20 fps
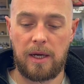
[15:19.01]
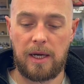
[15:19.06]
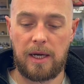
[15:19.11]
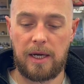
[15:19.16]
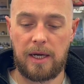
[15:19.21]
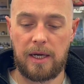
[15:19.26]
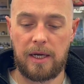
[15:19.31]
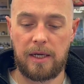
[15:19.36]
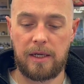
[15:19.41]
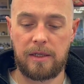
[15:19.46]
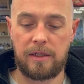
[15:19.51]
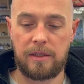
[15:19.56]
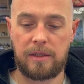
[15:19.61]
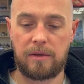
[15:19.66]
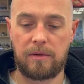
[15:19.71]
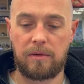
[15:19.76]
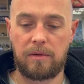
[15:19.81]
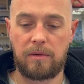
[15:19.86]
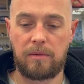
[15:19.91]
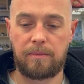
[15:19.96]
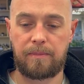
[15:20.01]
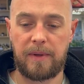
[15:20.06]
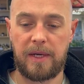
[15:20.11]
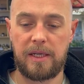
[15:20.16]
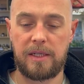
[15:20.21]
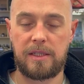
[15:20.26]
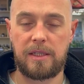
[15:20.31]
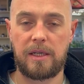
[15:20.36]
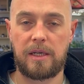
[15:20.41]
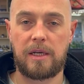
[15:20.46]
And
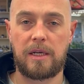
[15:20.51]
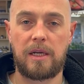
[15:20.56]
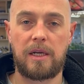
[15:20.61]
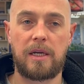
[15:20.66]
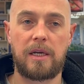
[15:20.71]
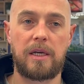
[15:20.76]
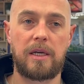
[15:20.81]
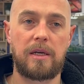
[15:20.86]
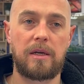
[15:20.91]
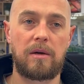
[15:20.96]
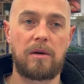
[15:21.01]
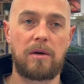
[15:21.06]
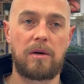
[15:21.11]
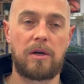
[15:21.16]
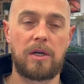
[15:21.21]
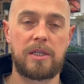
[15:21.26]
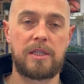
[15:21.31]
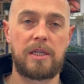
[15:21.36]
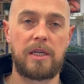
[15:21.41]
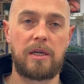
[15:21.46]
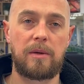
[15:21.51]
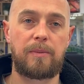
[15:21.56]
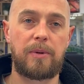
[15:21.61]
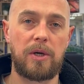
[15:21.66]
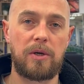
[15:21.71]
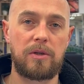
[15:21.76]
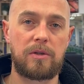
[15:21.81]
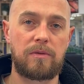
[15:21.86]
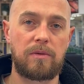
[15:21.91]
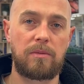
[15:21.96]
basically, I seen a
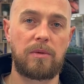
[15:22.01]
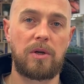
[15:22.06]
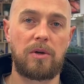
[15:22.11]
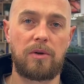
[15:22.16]
post from the